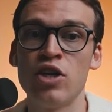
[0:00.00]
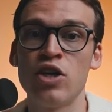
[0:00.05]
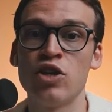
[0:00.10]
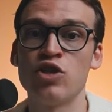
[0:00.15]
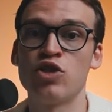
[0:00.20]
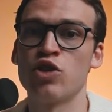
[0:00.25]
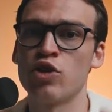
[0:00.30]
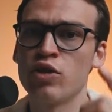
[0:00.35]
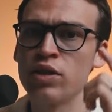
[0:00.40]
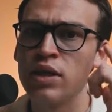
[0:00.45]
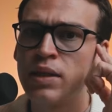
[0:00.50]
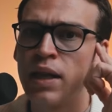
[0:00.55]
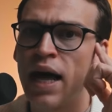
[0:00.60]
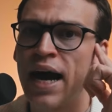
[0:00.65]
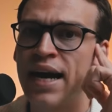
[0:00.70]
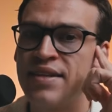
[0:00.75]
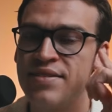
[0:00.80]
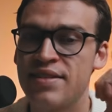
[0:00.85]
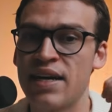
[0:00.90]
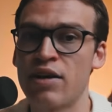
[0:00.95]
certain
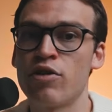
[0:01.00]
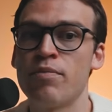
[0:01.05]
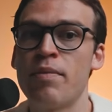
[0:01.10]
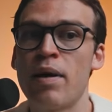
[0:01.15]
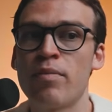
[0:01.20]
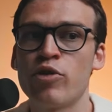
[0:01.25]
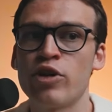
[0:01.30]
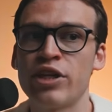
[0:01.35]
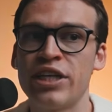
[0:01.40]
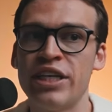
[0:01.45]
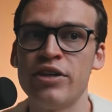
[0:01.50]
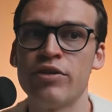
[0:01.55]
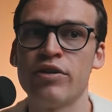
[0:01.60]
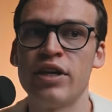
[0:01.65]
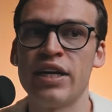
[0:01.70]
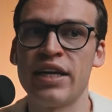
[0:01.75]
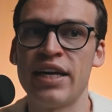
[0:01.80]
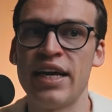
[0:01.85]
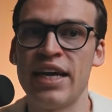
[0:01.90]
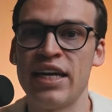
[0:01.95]
lines I remember
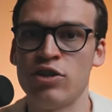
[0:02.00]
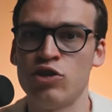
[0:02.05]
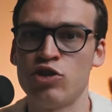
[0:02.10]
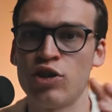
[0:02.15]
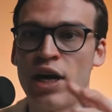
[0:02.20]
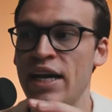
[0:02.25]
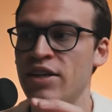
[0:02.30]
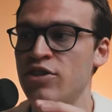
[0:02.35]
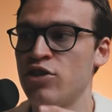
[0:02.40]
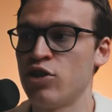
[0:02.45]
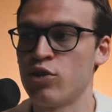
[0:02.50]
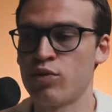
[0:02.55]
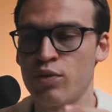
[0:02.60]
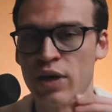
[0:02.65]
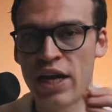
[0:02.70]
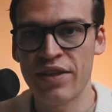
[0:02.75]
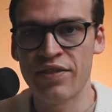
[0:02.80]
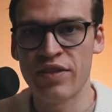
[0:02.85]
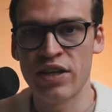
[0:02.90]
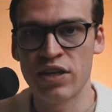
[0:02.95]
hearing and trying to
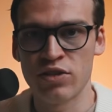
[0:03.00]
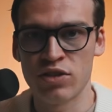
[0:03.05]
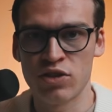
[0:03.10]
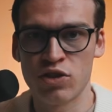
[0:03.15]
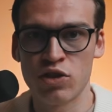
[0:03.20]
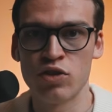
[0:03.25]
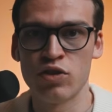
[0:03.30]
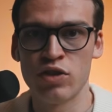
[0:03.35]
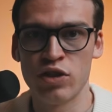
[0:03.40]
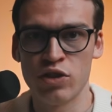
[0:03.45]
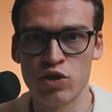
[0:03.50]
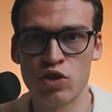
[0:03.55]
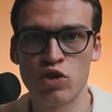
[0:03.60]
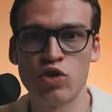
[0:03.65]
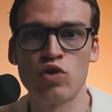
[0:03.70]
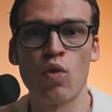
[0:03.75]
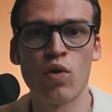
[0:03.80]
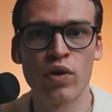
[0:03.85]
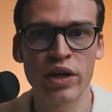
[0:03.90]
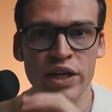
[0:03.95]
create these
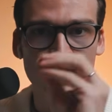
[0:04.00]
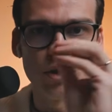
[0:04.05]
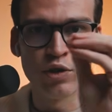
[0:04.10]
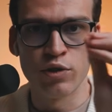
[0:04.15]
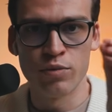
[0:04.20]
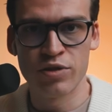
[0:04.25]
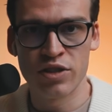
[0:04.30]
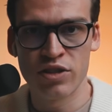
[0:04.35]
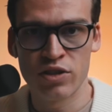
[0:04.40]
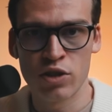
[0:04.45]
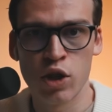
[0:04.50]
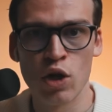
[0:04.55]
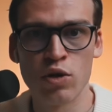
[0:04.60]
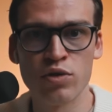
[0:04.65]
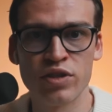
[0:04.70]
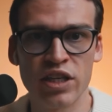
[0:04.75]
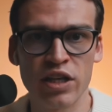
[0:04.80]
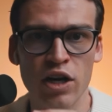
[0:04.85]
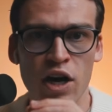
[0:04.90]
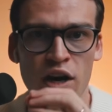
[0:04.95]
story loops,
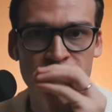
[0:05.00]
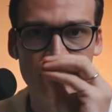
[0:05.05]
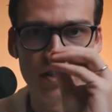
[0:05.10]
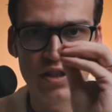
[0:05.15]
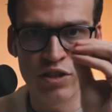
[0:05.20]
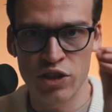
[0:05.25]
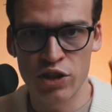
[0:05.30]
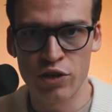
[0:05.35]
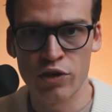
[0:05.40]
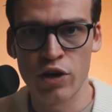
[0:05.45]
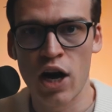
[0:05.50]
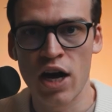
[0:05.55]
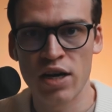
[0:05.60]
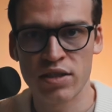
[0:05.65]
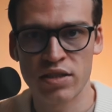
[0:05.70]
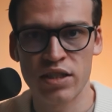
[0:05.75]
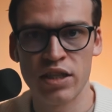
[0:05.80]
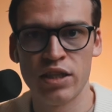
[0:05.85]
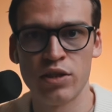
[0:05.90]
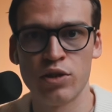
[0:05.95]
closing off these
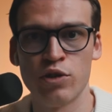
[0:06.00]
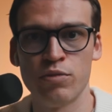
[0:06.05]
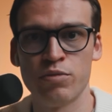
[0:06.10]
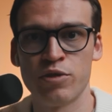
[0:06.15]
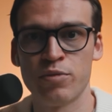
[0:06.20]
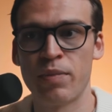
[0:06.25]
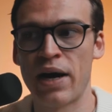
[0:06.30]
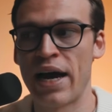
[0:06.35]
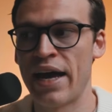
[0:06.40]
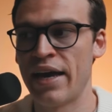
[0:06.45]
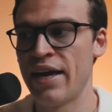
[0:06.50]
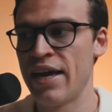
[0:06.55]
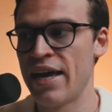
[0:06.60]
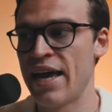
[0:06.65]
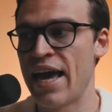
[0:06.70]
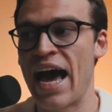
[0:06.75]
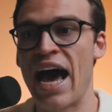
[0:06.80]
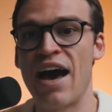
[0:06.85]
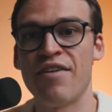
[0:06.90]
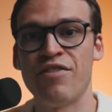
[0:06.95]
curiosity loops by
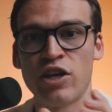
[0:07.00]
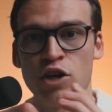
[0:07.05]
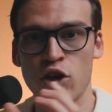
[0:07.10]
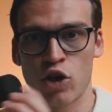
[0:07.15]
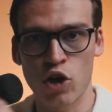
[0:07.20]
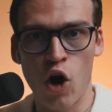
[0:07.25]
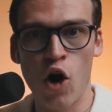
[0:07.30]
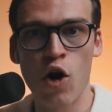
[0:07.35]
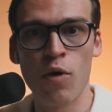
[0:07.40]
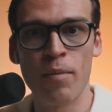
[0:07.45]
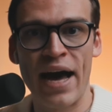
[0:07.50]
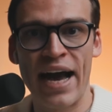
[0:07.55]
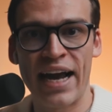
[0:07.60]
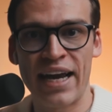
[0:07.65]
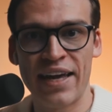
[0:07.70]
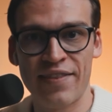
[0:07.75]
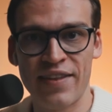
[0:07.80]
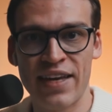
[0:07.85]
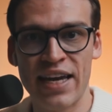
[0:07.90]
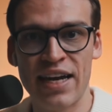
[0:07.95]
having a
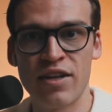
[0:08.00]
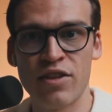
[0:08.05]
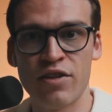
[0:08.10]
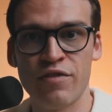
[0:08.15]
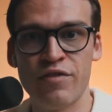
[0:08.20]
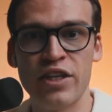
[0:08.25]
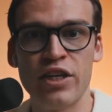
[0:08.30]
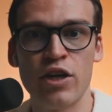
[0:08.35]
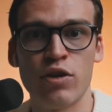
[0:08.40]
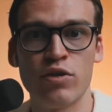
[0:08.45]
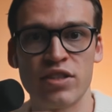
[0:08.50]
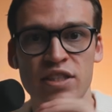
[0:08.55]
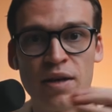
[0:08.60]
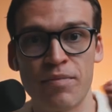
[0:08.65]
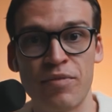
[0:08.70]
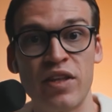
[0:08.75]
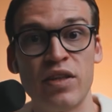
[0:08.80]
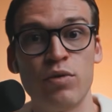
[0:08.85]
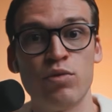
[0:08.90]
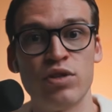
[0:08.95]
callback at the end of the video to
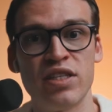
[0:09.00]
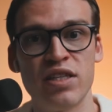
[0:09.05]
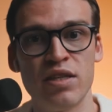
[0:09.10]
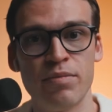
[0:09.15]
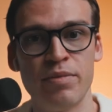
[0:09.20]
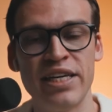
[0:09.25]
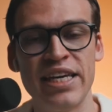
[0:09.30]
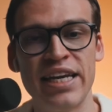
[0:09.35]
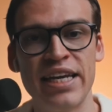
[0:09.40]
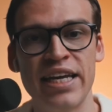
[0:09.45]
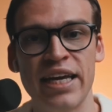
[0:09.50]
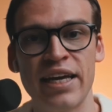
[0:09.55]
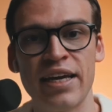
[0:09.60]
something that was in the beginning,